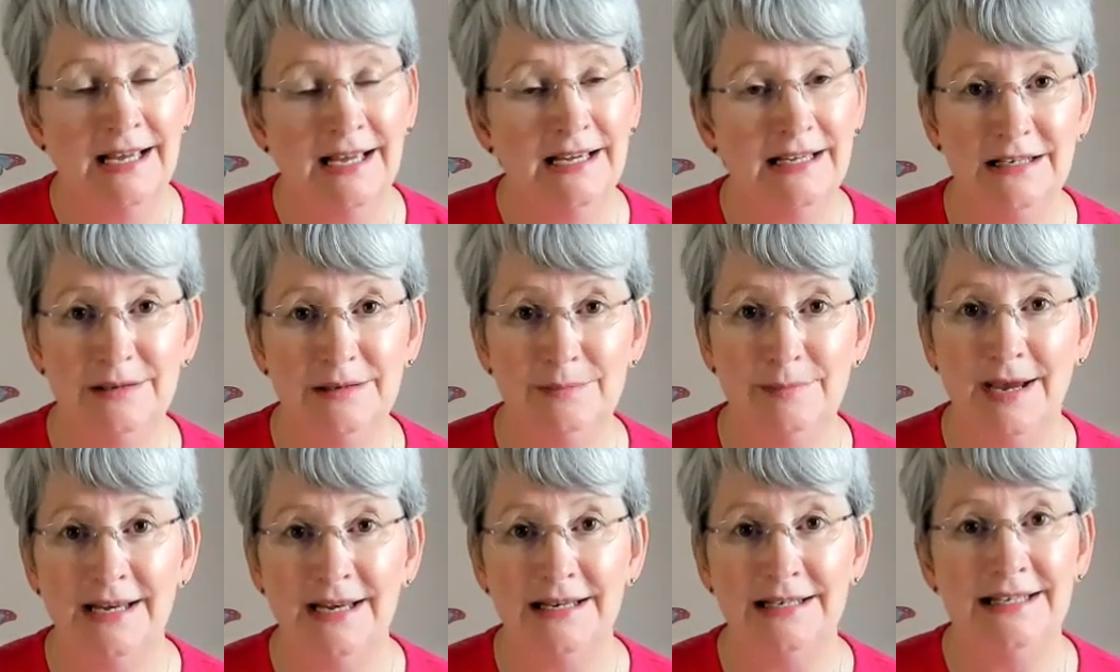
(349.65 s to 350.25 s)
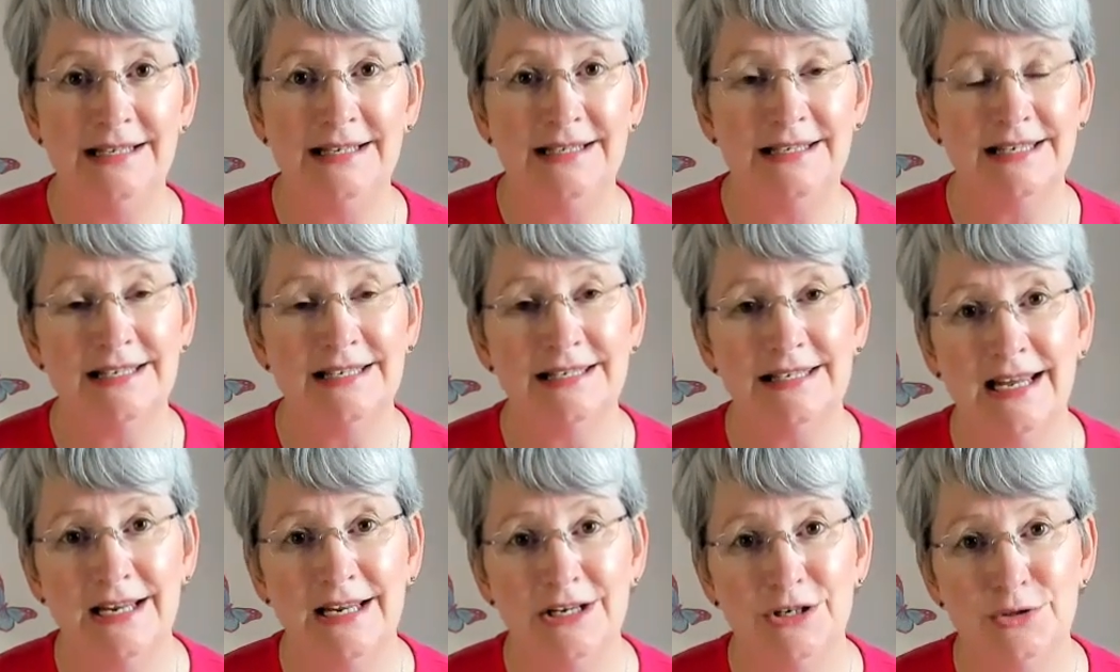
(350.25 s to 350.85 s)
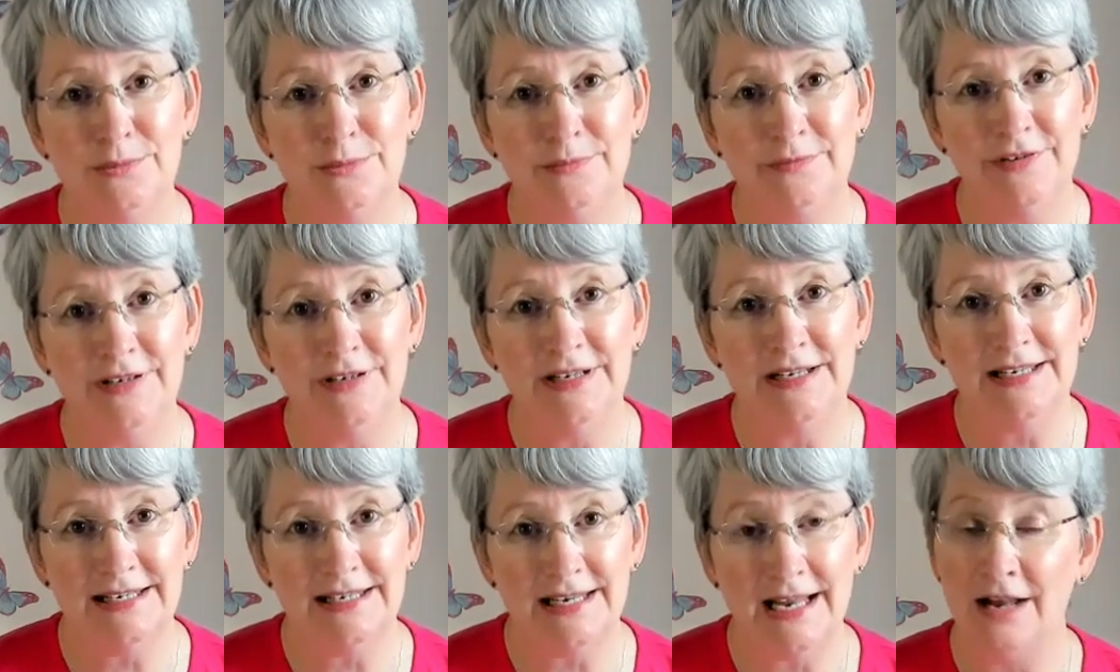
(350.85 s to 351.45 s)
You might need to stand up for
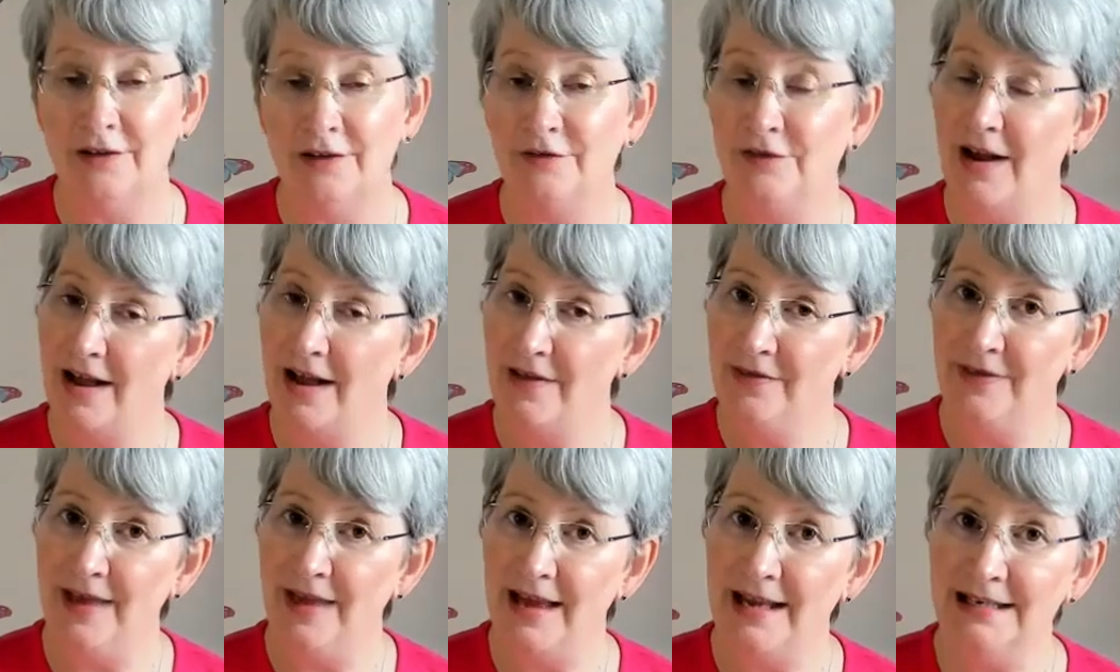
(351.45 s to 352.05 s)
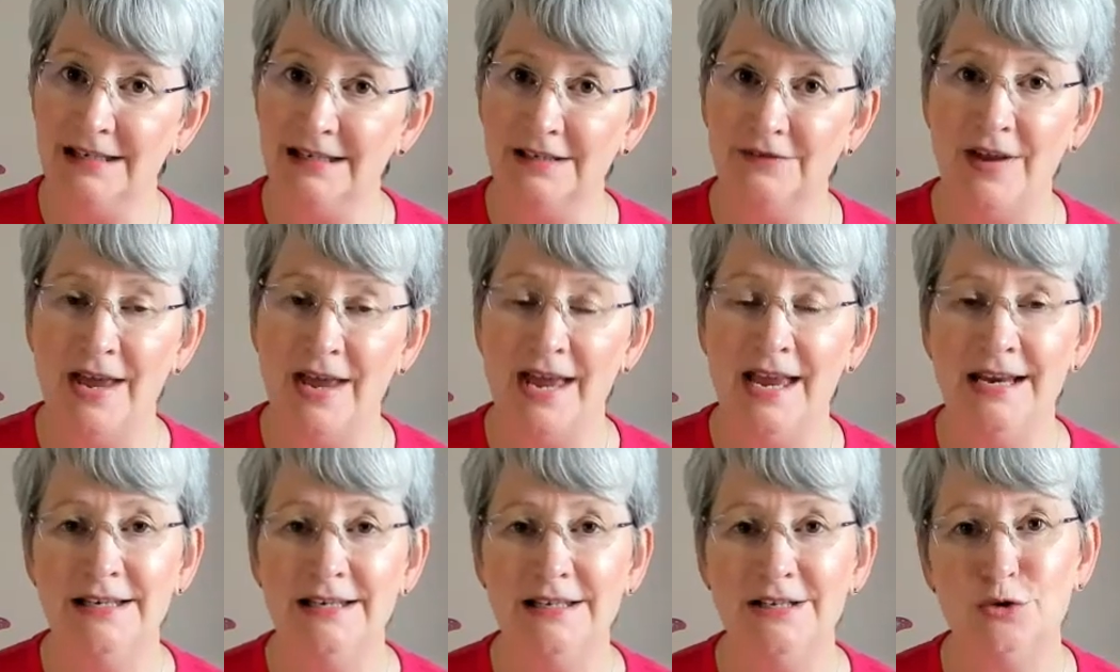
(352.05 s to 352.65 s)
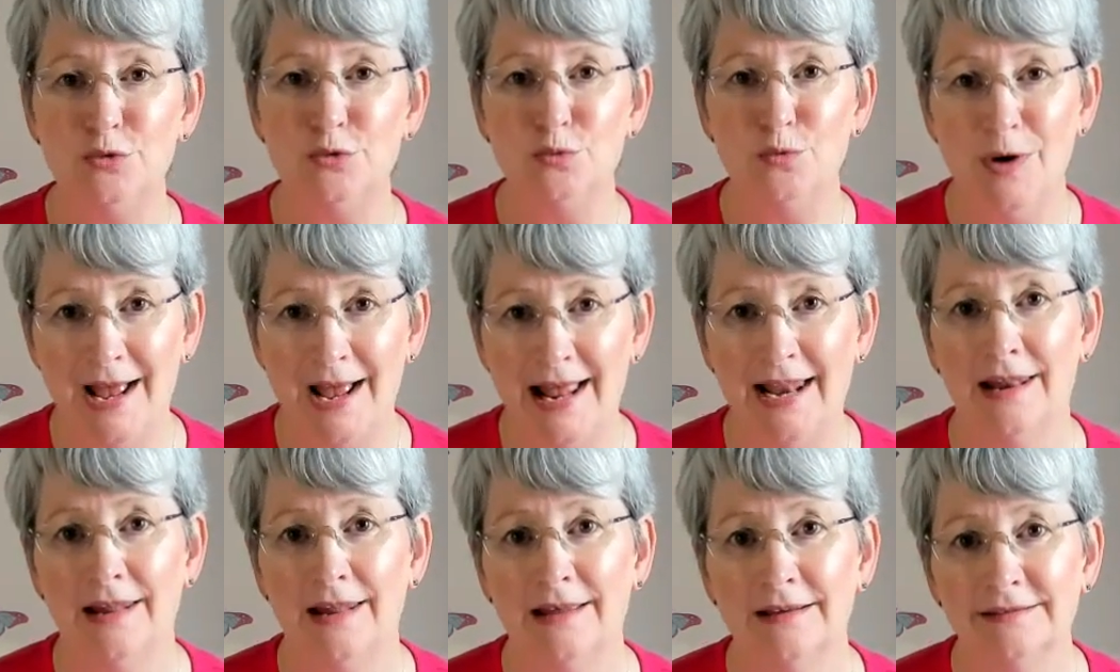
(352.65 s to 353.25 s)
yourself, and that's fine as
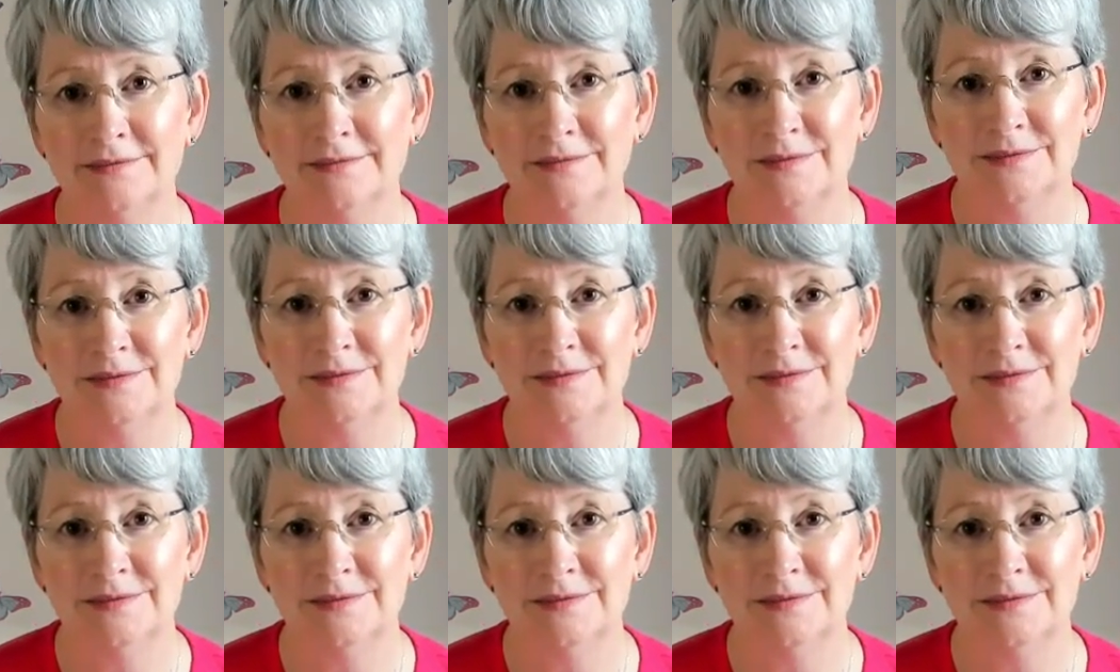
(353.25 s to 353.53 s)
well